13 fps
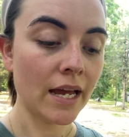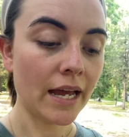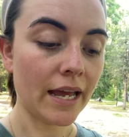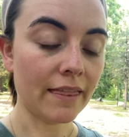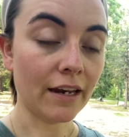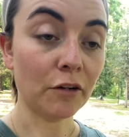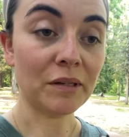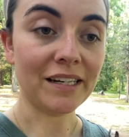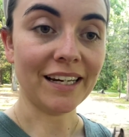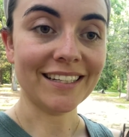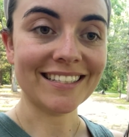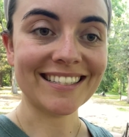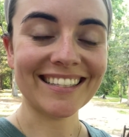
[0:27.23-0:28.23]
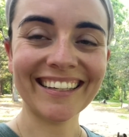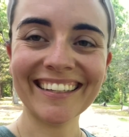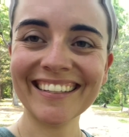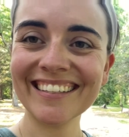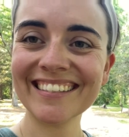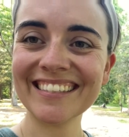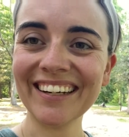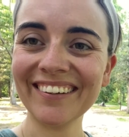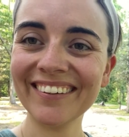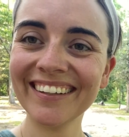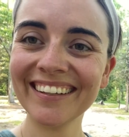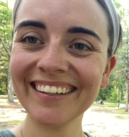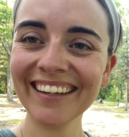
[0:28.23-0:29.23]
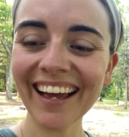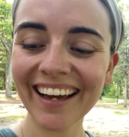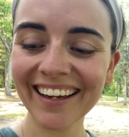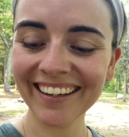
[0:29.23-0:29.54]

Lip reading: and that'll be nice. So yeah,